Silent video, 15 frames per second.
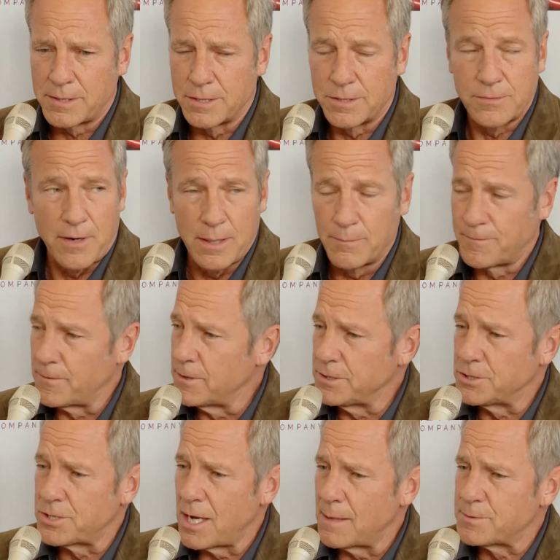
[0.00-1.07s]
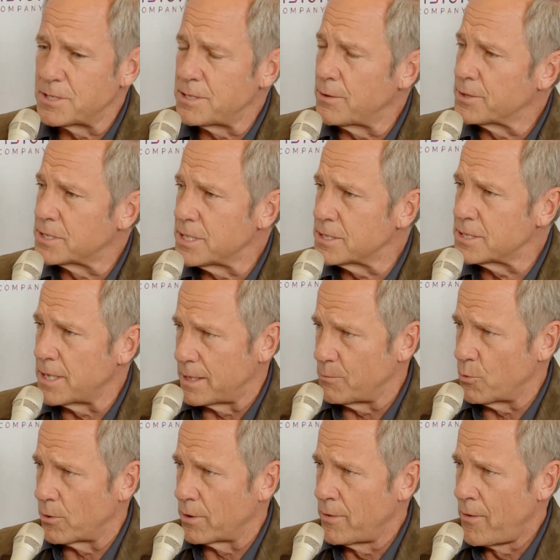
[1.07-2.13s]
to train them for these jobs that don't exist
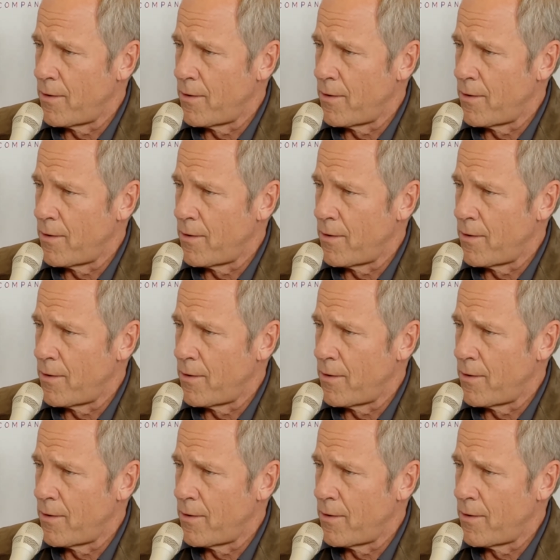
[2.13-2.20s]
anymore.